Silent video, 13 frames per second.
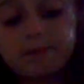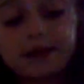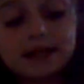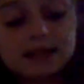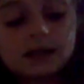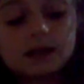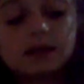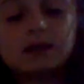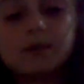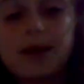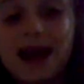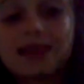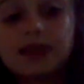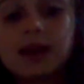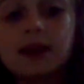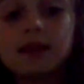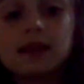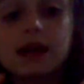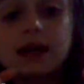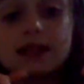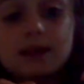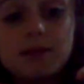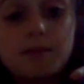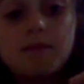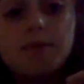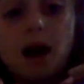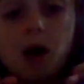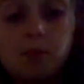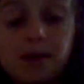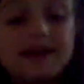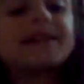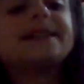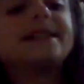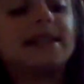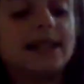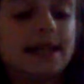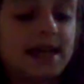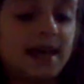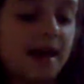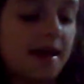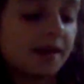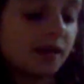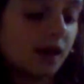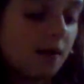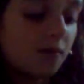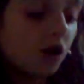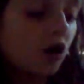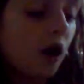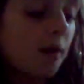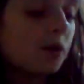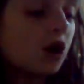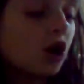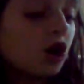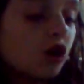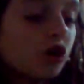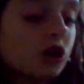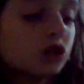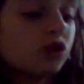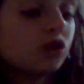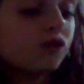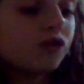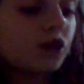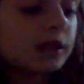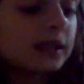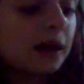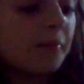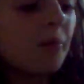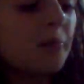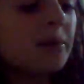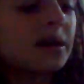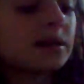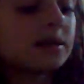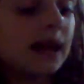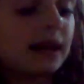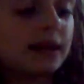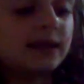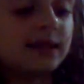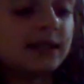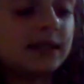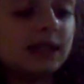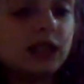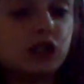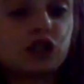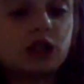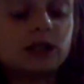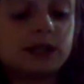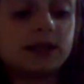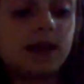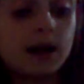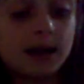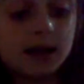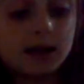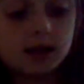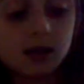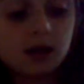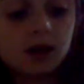basically, the bad thing that is about painting is I'm gonna grab crystals for example because I can see that she has done it.